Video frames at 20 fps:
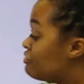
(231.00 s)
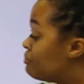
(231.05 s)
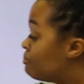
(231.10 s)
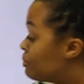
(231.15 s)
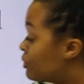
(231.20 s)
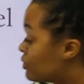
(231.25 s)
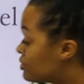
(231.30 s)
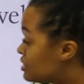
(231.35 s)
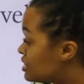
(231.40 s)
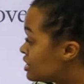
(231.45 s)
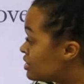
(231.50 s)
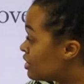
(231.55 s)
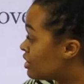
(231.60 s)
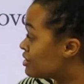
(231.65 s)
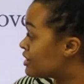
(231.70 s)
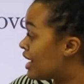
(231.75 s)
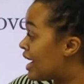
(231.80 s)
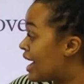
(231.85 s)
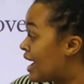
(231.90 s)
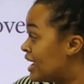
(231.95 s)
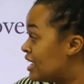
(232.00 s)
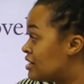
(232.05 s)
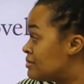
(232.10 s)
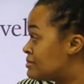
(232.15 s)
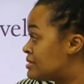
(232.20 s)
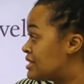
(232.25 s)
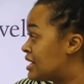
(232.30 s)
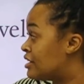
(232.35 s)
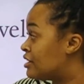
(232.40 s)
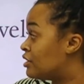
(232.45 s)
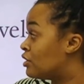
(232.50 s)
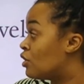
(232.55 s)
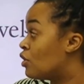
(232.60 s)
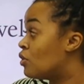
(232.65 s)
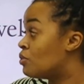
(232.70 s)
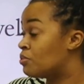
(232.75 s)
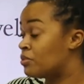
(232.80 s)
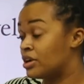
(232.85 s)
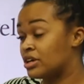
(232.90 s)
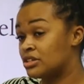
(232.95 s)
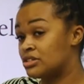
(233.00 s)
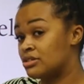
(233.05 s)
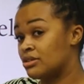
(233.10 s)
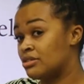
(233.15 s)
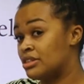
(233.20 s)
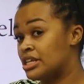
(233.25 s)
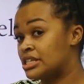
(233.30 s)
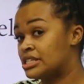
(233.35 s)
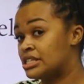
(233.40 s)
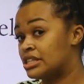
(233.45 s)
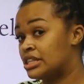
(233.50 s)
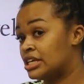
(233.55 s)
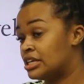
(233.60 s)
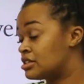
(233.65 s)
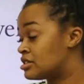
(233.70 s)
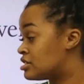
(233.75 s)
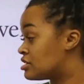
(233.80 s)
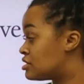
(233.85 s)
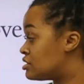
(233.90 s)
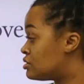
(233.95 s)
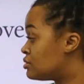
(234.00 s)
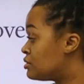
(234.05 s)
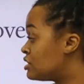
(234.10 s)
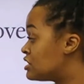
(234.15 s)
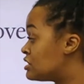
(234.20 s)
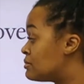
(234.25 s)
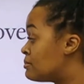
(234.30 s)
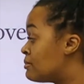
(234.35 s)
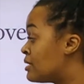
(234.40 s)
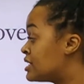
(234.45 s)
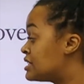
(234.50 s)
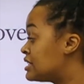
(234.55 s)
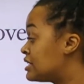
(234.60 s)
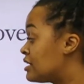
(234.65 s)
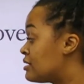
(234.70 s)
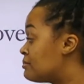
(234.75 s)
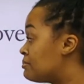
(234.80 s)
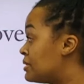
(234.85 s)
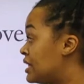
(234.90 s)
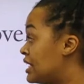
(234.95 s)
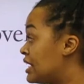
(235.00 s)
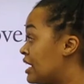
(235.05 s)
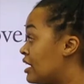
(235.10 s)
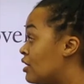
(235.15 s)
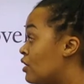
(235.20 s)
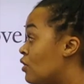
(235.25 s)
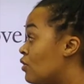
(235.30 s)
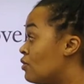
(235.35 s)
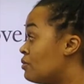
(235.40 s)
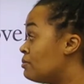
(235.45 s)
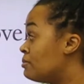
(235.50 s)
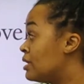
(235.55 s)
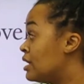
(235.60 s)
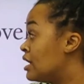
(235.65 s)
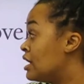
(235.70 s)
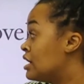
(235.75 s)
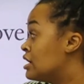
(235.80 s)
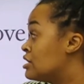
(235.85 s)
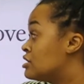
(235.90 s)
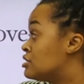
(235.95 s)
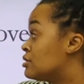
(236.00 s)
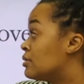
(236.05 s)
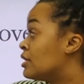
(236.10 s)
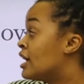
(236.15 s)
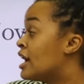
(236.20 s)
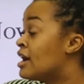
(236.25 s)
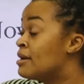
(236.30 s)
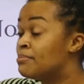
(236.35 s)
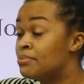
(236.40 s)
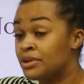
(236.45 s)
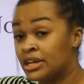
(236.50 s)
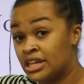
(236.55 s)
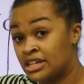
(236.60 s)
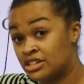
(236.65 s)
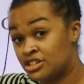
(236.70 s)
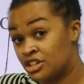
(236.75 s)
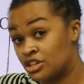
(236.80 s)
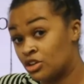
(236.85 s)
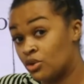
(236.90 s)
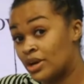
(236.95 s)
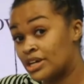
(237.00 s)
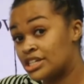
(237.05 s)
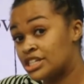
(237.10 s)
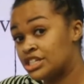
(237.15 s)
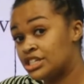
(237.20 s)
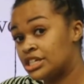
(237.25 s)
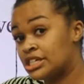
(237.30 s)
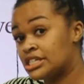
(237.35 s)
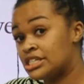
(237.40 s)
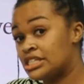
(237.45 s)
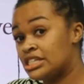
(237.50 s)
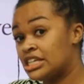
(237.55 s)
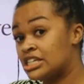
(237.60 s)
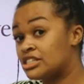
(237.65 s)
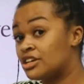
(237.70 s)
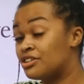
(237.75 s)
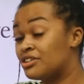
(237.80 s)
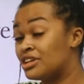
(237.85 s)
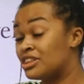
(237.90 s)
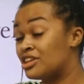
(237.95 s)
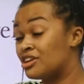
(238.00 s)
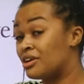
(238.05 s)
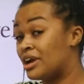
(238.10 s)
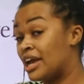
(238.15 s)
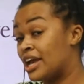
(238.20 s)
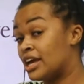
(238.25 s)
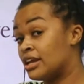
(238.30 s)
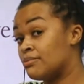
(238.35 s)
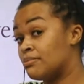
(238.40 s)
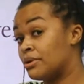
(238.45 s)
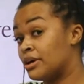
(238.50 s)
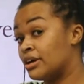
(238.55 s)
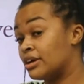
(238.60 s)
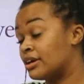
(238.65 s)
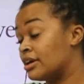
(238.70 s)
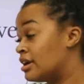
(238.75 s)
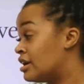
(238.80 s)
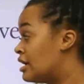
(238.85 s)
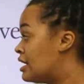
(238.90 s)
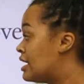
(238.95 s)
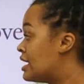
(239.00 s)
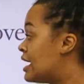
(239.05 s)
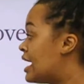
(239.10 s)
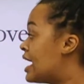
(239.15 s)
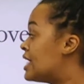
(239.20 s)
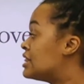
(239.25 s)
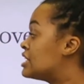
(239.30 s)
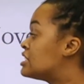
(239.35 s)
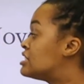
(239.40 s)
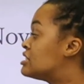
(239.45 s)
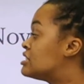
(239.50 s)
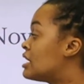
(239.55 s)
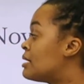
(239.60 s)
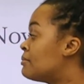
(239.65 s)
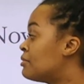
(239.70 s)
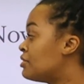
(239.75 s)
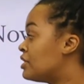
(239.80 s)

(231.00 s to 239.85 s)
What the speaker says: bolded all the items that are homework. So these things the students must complete at home. So comprehension questions, these are in their handbook. And the summary